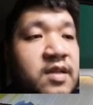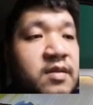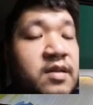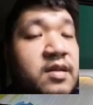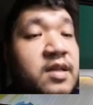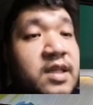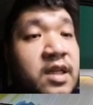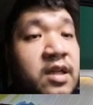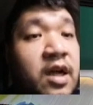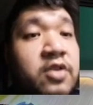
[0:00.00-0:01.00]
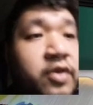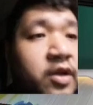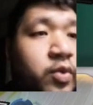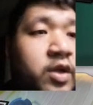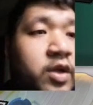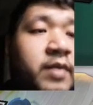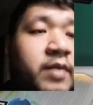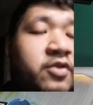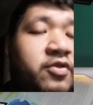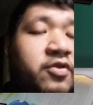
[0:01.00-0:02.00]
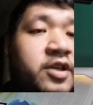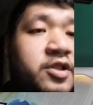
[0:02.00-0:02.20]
That's an alternate way to buy a treasure.